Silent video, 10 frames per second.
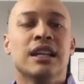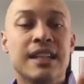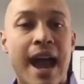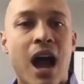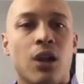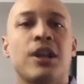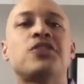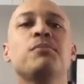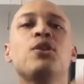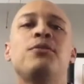Now,
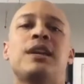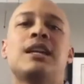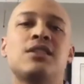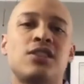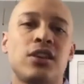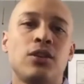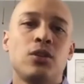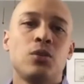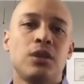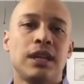let's move
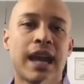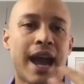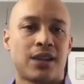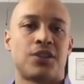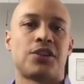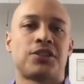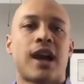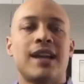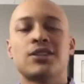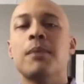into the
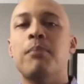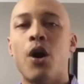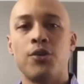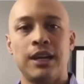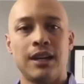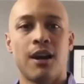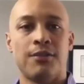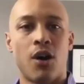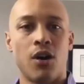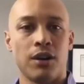exercise component of
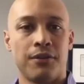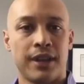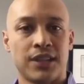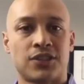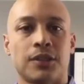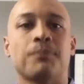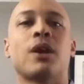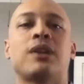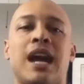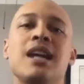all of this,
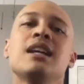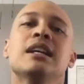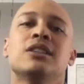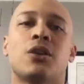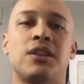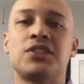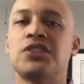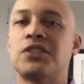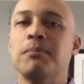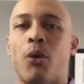okay? So this
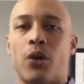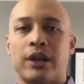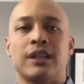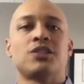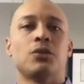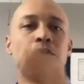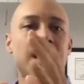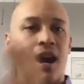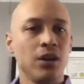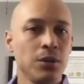is important. So
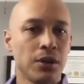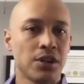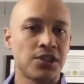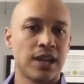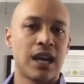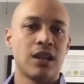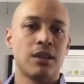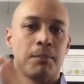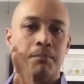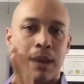now you understand
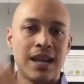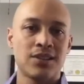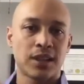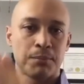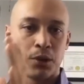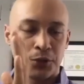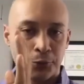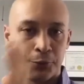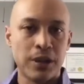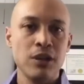the basic, most
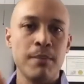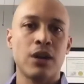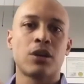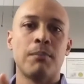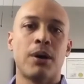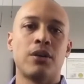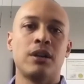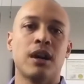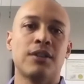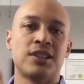fundamental
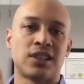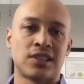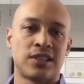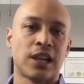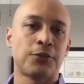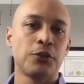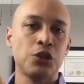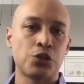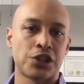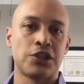component of a successful
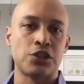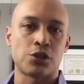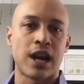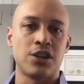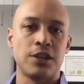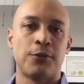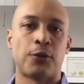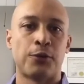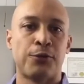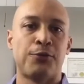nutrition strategy
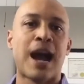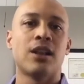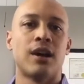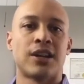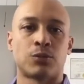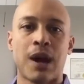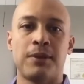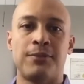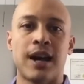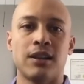for fat loss,
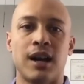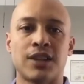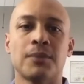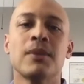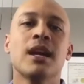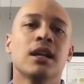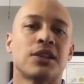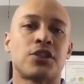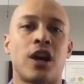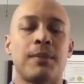rapid fat loss.
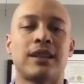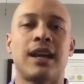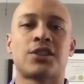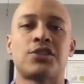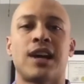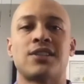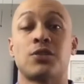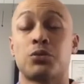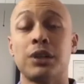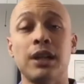Let's talk about the exercise,
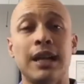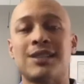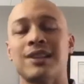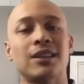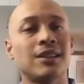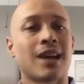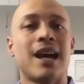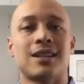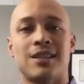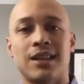because really it's not the
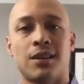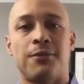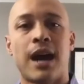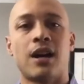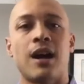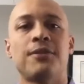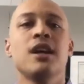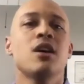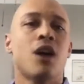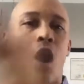diet that takes the fat off.
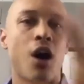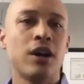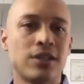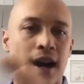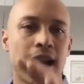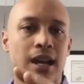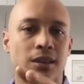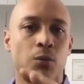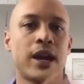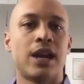Our diet,
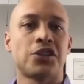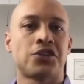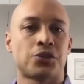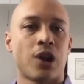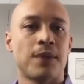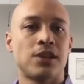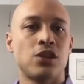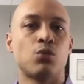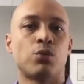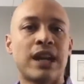the way I just described it to
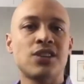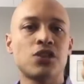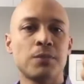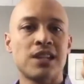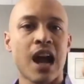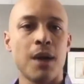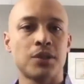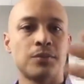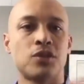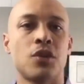you, raises your
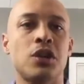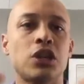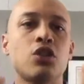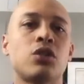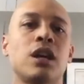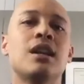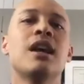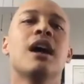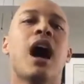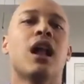metabolism so that you can
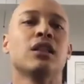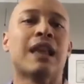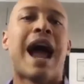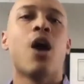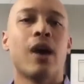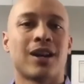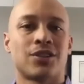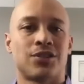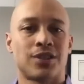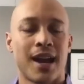allow
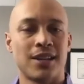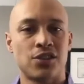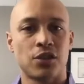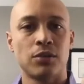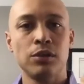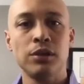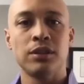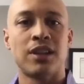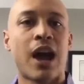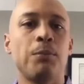exercise
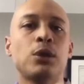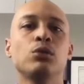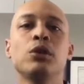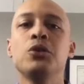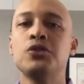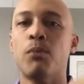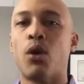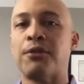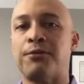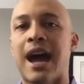to help you lose more
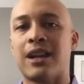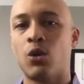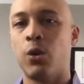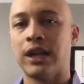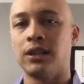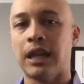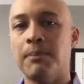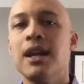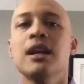fat quickly.